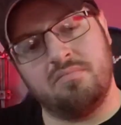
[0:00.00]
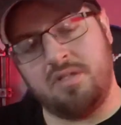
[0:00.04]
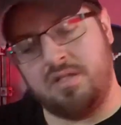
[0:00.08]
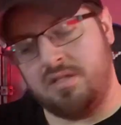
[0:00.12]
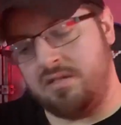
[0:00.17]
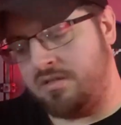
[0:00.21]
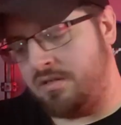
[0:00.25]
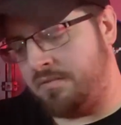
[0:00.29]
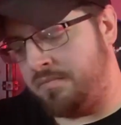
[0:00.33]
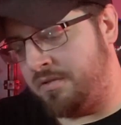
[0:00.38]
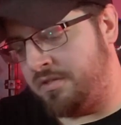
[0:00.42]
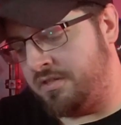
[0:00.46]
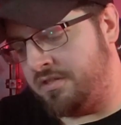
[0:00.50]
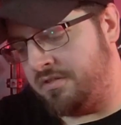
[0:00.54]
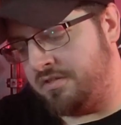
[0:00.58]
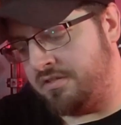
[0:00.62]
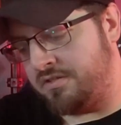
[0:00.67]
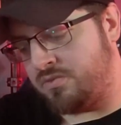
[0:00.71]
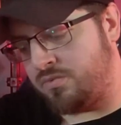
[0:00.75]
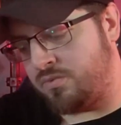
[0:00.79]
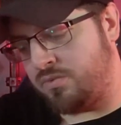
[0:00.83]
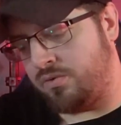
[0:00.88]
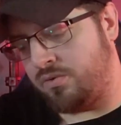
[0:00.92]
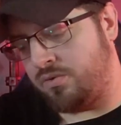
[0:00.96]
yeah, I mean
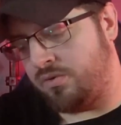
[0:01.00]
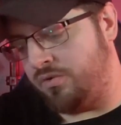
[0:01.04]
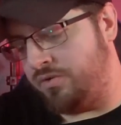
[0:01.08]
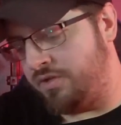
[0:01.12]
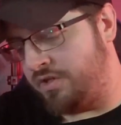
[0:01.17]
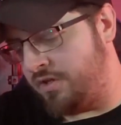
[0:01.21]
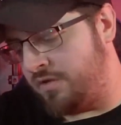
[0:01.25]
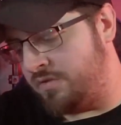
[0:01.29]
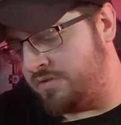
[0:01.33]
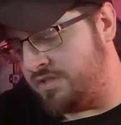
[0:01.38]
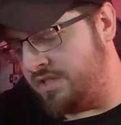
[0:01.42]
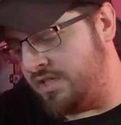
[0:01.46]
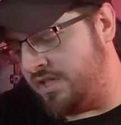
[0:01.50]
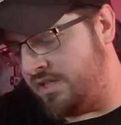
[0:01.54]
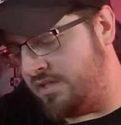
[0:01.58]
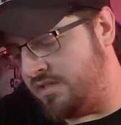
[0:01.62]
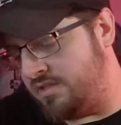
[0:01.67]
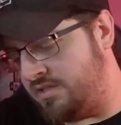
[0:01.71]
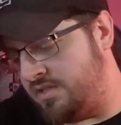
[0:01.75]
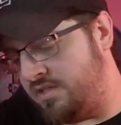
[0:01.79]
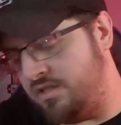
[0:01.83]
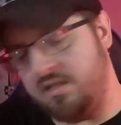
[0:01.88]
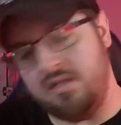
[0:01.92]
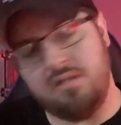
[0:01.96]
this ruler only goes to
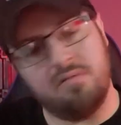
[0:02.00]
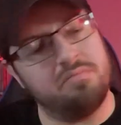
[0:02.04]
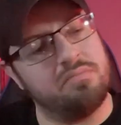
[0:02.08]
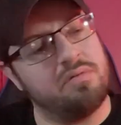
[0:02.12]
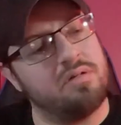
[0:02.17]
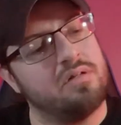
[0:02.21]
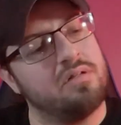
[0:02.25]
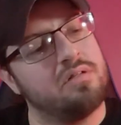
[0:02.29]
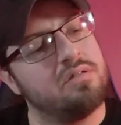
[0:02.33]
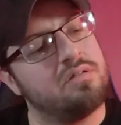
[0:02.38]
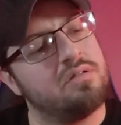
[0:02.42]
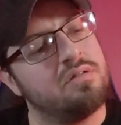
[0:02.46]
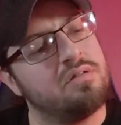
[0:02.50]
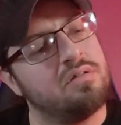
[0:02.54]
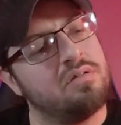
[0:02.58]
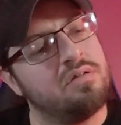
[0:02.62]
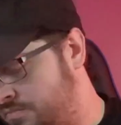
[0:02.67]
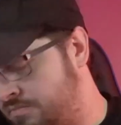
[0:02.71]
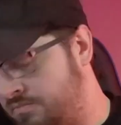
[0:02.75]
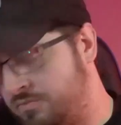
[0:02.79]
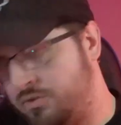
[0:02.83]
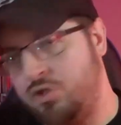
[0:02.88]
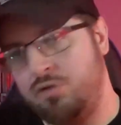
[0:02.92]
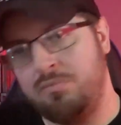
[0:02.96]
18, but
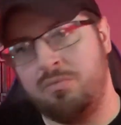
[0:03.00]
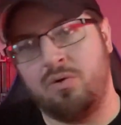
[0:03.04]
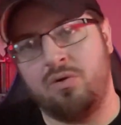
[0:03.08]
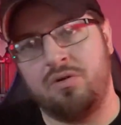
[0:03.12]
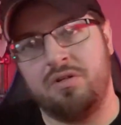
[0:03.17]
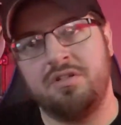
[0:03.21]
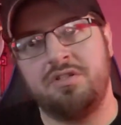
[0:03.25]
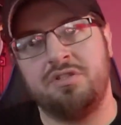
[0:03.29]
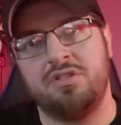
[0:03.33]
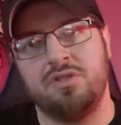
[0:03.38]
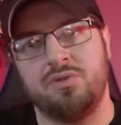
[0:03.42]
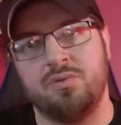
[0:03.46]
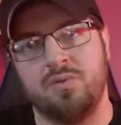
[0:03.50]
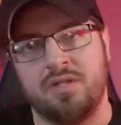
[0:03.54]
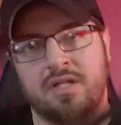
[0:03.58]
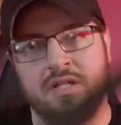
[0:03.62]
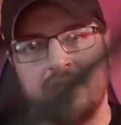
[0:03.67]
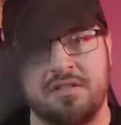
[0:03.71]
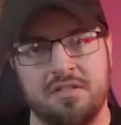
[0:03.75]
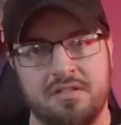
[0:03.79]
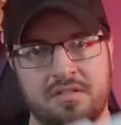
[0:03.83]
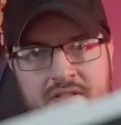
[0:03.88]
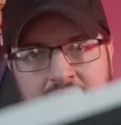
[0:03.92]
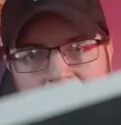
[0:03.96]
2 more inches would
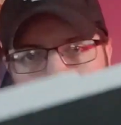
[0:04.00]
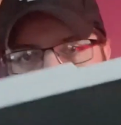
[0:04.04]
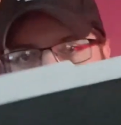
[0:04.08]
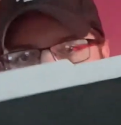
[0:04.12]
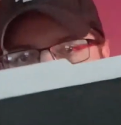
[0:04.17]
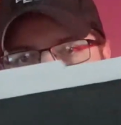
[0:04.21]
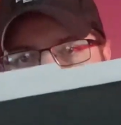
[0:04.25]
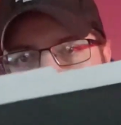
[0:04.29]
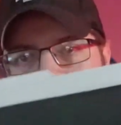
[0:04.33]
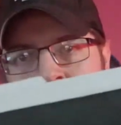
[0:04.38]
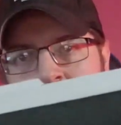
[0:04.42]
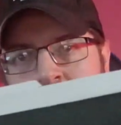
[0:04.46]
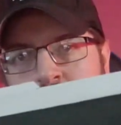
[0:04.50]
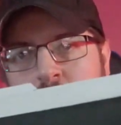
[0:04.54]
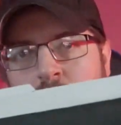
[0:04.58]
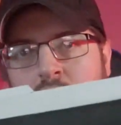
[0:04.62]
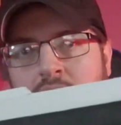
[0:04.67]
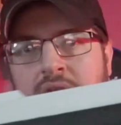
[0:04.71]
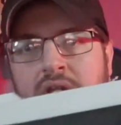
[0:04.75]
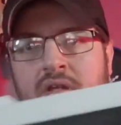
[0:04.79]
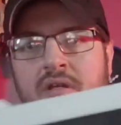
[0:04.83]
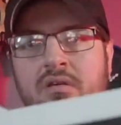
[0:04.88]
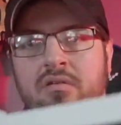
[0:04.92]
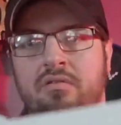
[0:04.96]
get this thing to
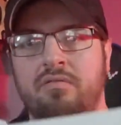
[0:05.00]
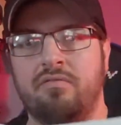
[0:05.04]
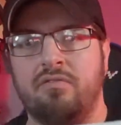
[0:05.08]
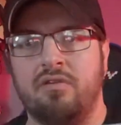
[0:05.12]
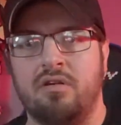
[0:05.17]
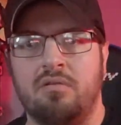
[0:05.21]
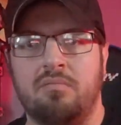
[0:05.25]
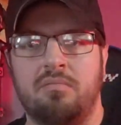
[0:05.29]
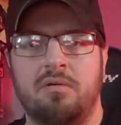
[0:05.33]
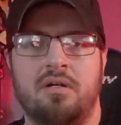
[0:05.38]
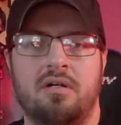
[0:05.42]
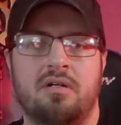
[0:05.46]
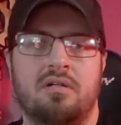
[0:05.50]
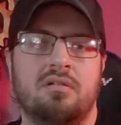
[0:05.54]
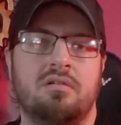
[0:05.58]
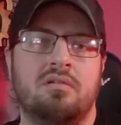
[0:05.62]
20 from